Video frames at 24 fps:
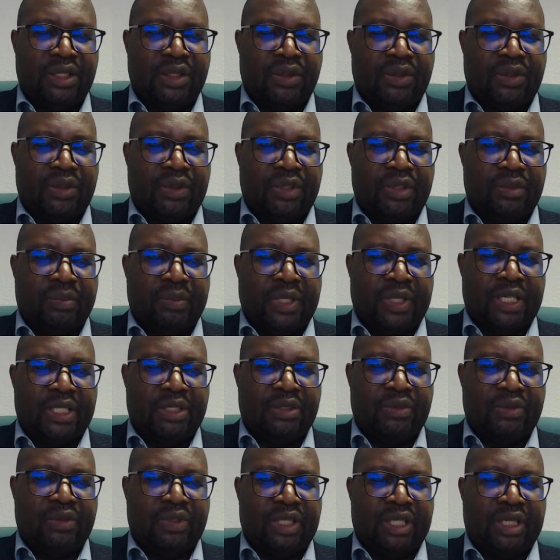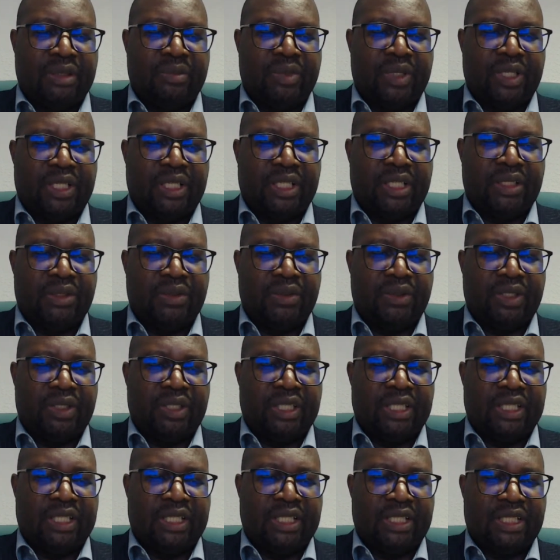on the part of the applicant or
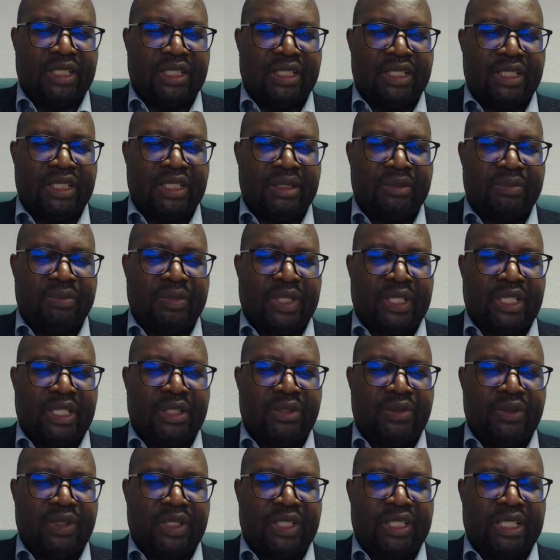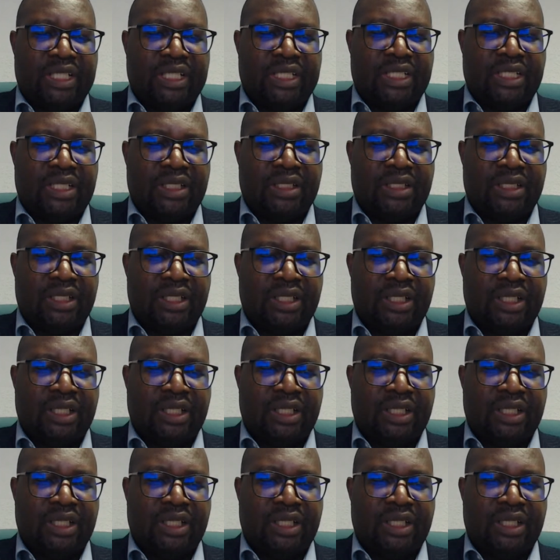their parent or guardian,